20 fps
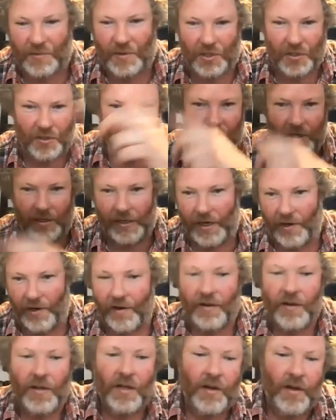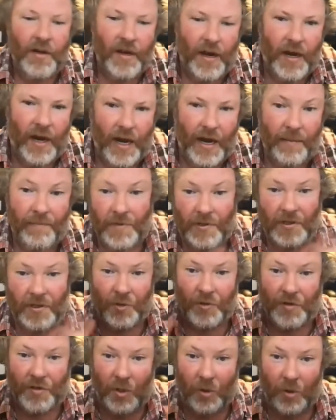as you get later, to do
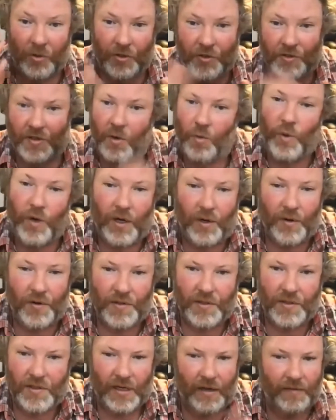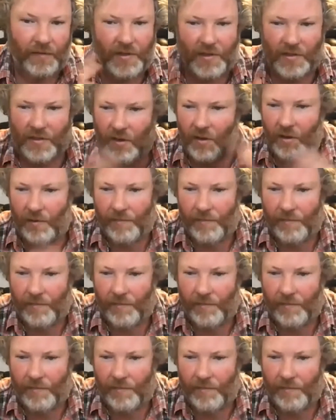with soldiers and widows and stuff. It's all